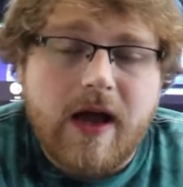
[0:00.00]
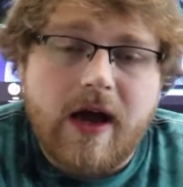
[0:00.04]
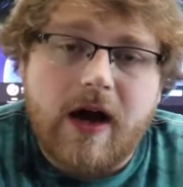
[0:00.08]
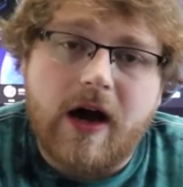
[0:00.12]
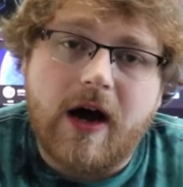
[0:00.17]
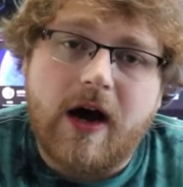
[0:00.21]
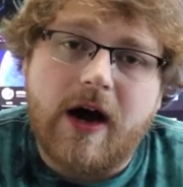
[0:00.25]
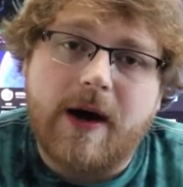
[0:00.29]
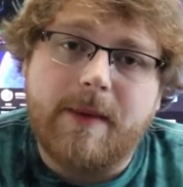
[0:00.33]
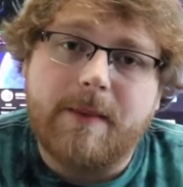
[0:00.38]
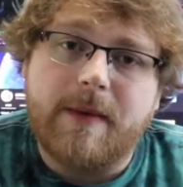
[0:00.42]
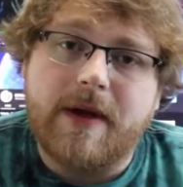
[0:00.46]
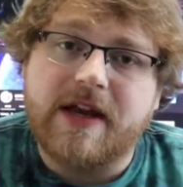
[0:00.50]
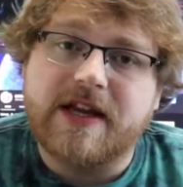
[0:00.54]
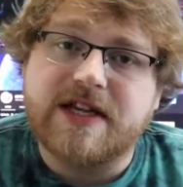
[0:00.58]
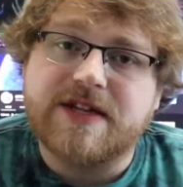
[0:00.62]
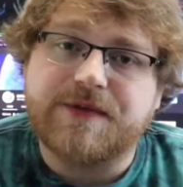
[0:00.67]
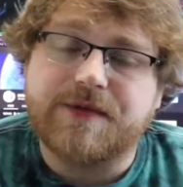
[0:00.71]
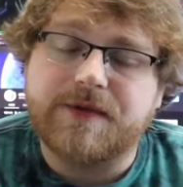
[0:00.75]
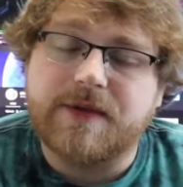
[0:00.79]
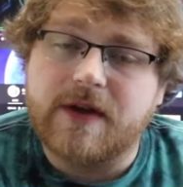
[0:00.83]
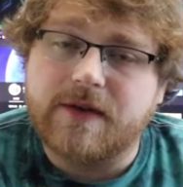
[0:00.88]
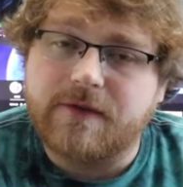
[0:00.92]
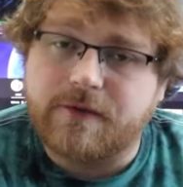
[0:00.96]
It is
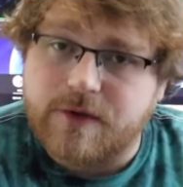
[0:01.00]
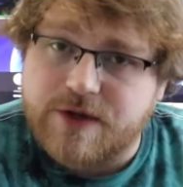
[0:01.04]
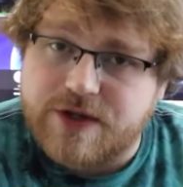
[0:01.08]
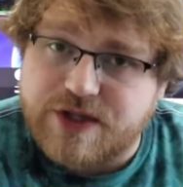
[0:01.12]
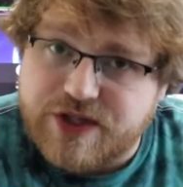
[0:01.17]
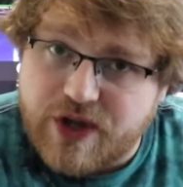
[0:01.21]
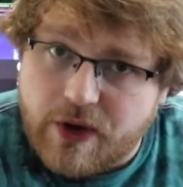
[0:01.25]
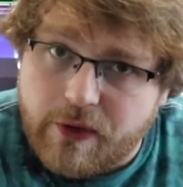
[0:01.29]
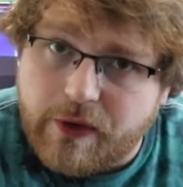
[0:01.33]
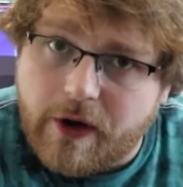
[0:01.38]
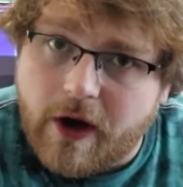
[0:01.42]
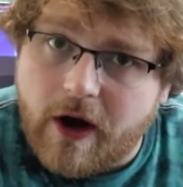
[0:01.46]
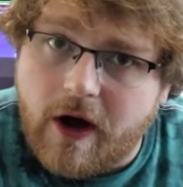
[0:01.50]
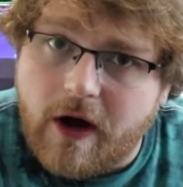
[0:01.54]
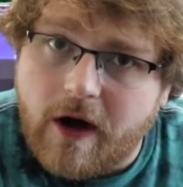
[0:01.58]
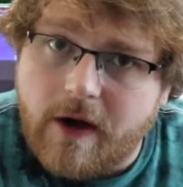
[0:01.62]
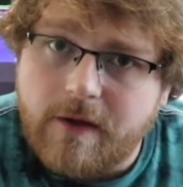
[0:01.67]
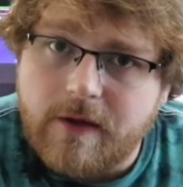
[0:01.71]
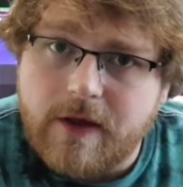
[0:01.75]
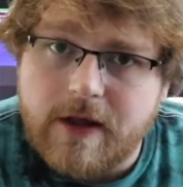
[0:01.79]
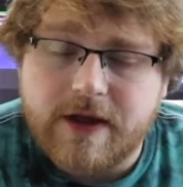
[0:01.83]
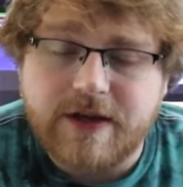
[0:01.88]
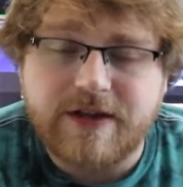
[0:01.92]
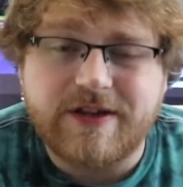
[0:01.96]
for
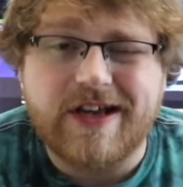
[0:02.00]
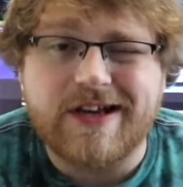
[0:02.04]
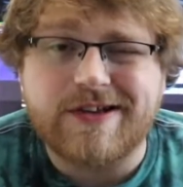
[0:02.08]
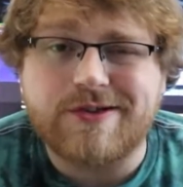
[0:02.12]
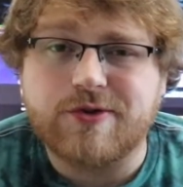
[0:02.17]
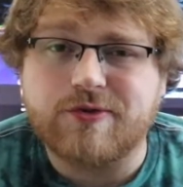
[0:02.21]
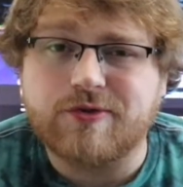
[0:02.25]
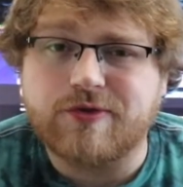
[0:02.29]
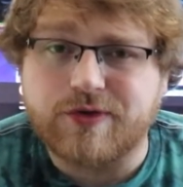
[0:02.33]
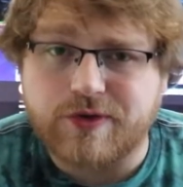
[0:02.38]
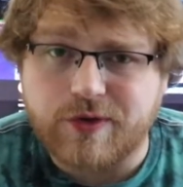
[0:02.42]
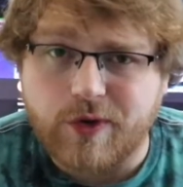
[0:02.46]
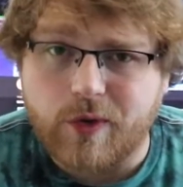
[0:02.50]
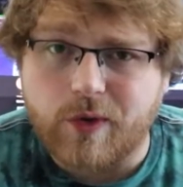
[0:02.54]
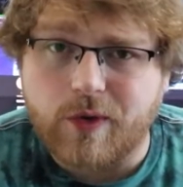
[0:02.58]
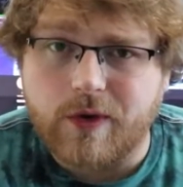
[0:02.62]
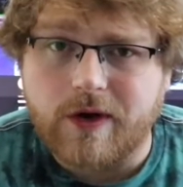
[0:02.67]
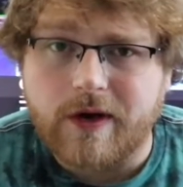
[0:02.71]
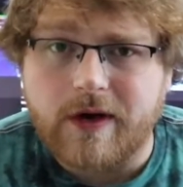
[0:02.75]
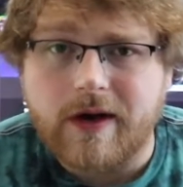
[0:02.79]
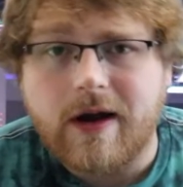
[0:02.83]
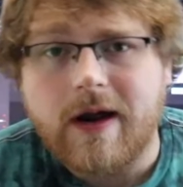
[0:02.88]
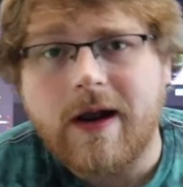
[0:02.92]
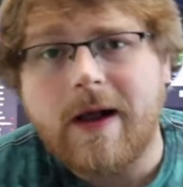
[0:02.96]
Sotol Desert
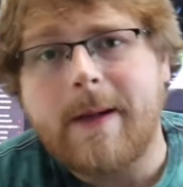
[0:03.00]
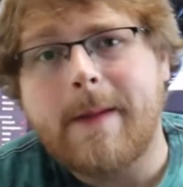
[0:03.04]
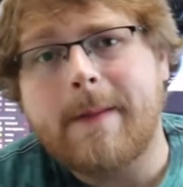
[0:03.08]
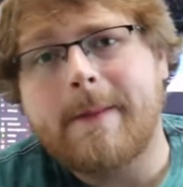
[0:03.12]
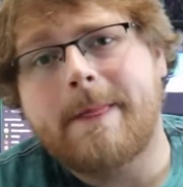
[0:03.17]
Door.